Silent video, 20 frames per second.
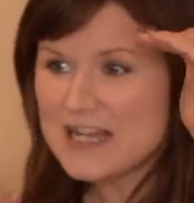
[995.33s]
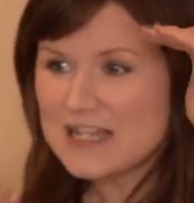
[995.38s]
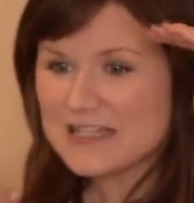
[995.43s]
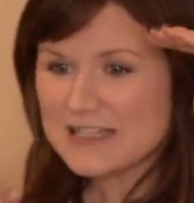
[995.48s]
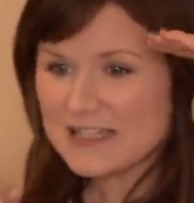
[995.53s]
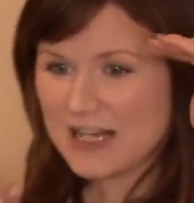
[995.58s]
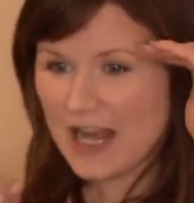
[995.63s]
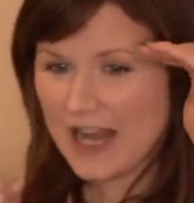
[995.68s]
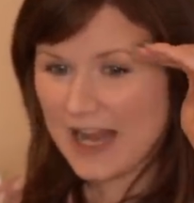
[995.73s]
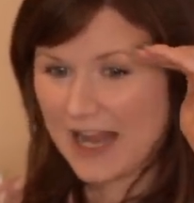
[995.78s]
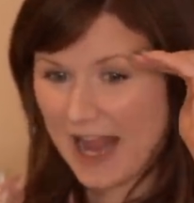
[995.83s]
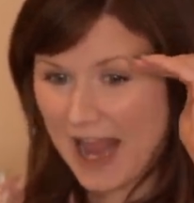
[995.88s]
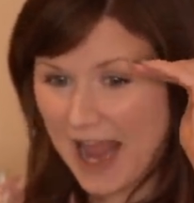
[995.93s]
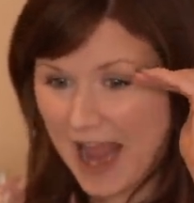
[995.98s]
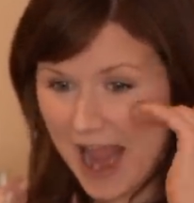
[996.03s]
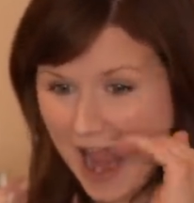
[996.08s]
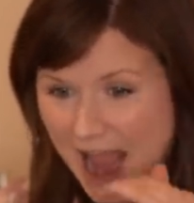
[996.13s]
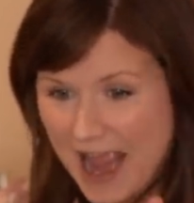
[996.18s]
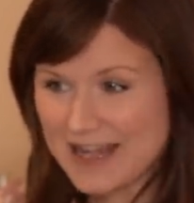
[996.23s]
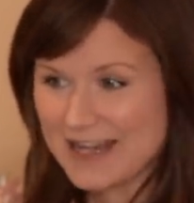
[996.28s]
to like
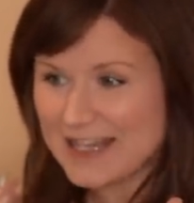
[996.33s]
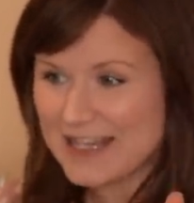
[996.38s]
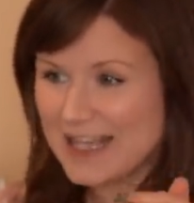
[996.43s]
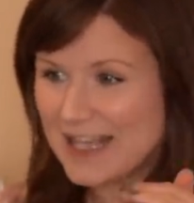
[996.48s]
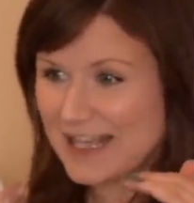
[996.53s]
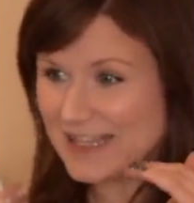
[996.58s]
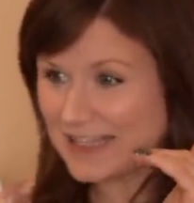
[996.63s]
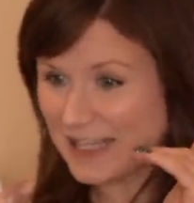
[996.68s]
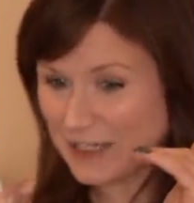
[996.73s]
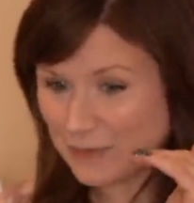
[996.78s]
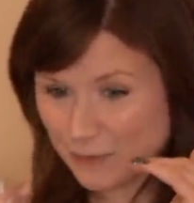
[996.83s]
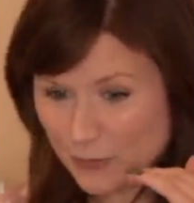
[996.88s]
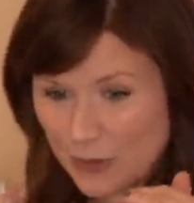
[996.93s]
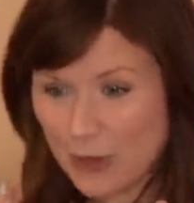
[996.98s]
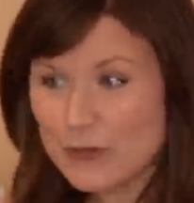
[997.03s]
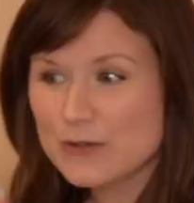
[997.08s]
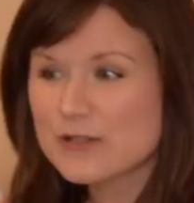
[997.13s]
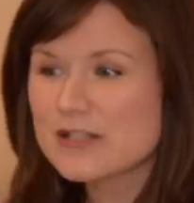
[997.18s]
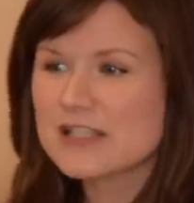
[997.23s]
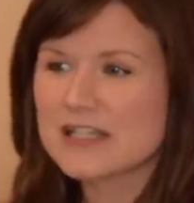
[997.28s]
edit and then
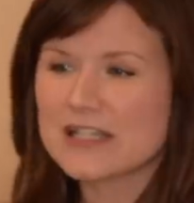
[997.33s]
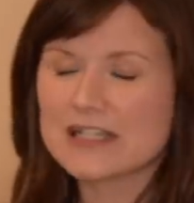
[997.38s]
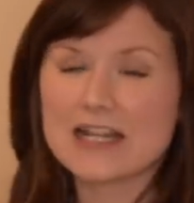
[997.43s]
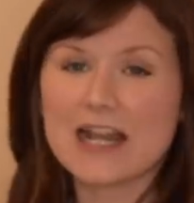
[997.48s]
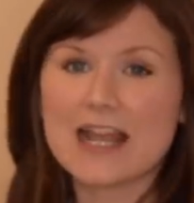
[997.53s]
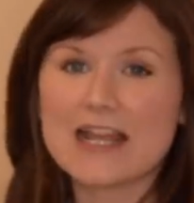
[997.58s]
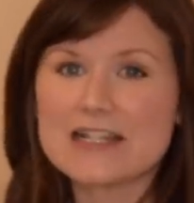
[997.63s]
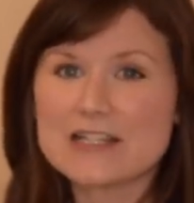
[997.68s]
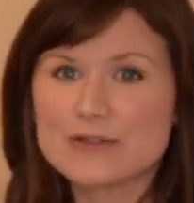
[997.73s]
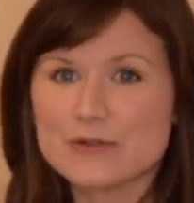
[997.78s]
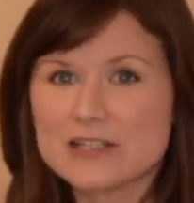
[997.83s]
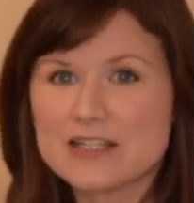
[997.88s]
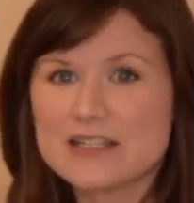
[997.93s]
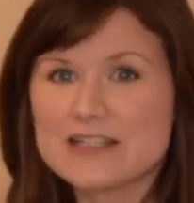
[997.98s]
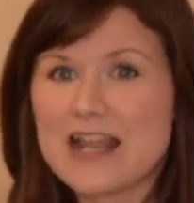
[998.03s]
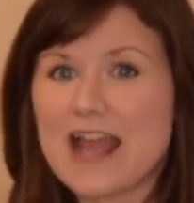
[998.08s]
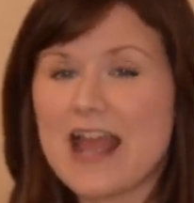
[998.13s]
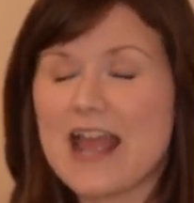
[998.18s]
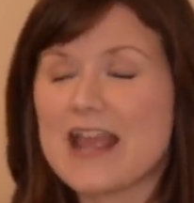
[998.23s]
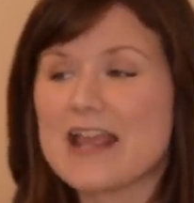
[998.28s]
posting later in the
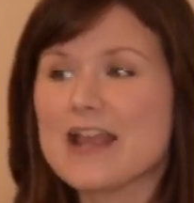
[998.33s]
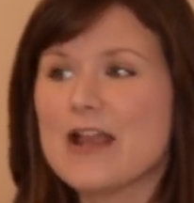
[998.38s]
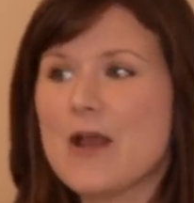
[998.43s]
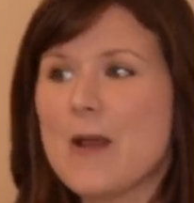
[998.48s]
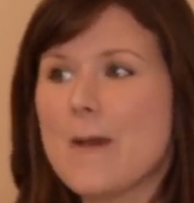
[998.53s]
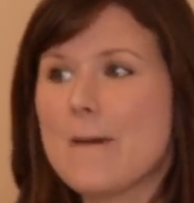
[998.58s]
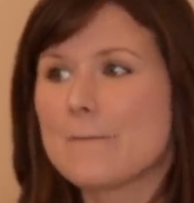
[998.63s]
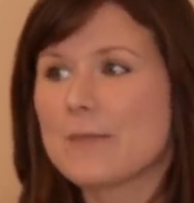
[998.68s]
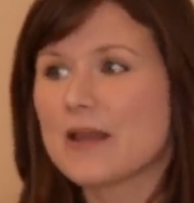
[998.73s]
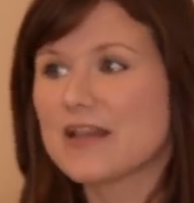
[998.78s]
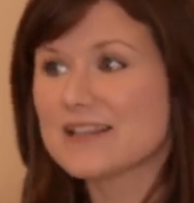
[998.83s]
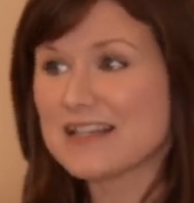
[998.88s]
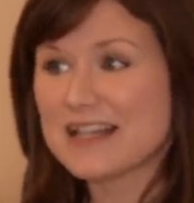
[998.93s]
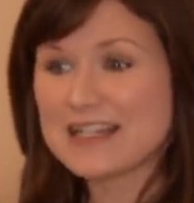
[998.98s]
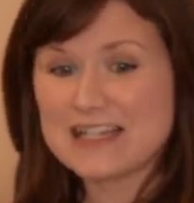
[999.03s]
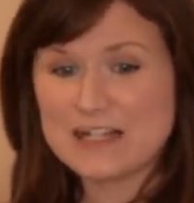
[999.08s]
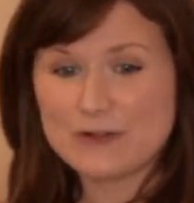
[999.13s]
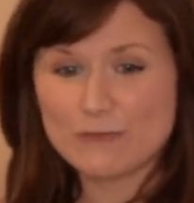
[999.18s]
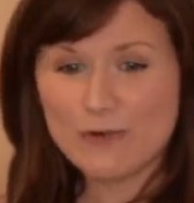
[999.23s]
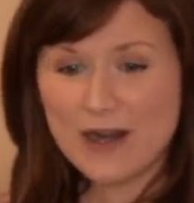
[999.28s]
day, because I
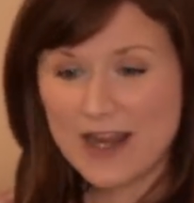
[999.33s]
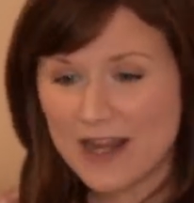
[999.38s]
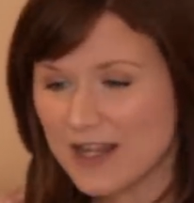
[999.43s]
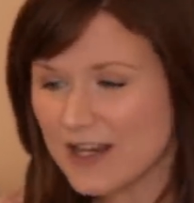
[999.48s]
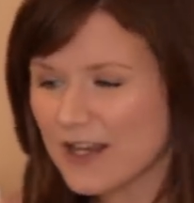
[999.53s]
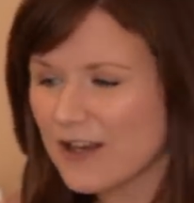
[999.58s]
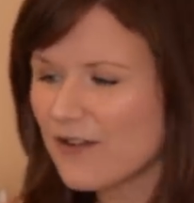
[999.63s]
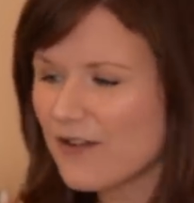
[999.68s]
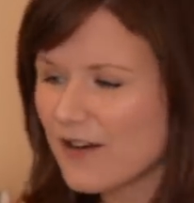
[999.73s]
did radio